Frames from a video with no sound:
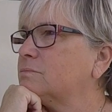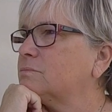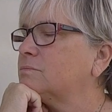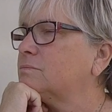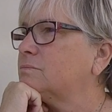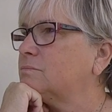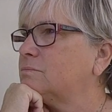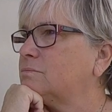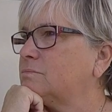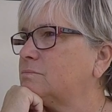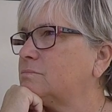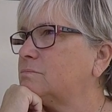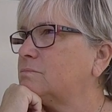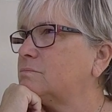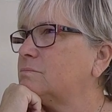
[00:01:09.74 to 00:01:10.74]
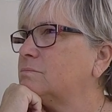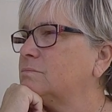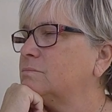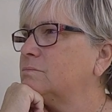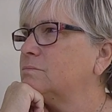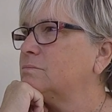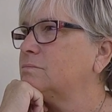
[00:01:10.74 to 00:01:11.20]

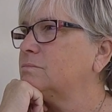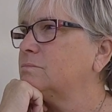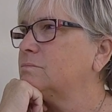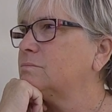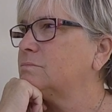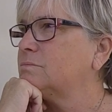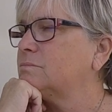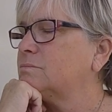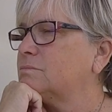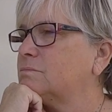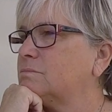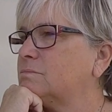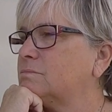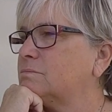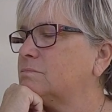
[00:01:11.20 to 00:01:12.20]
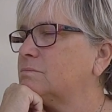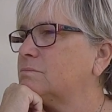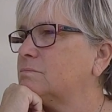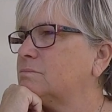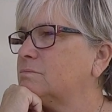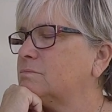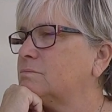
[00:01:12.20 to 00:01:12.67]

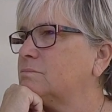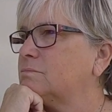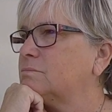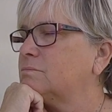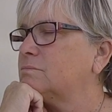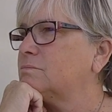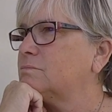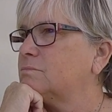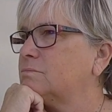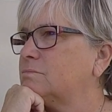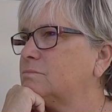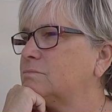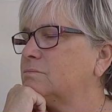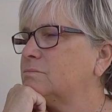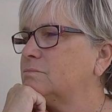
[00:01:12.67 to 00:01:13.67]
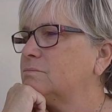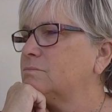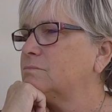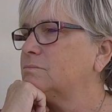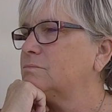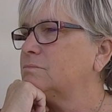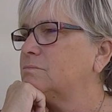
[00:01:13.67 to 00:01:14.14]

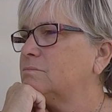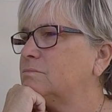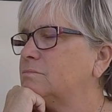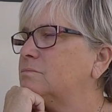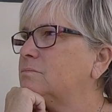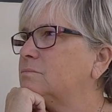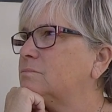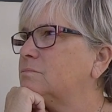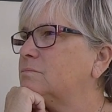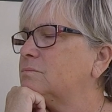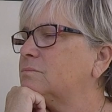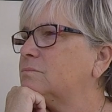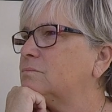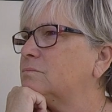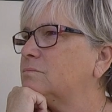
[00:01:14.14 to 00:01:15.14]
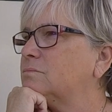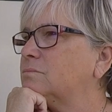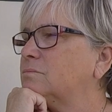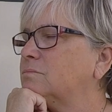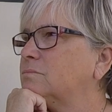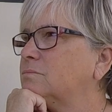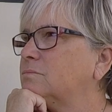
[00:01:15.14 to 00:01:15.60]

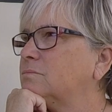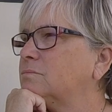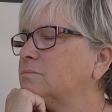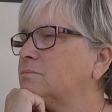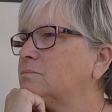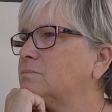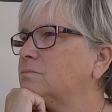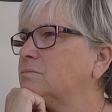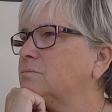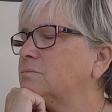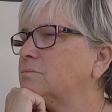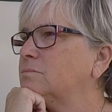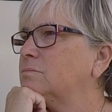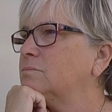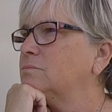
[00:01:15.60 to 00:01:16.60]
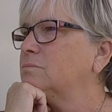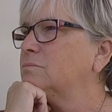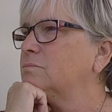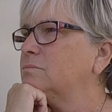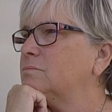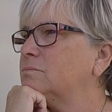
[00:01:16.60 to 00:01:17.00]
[no speech]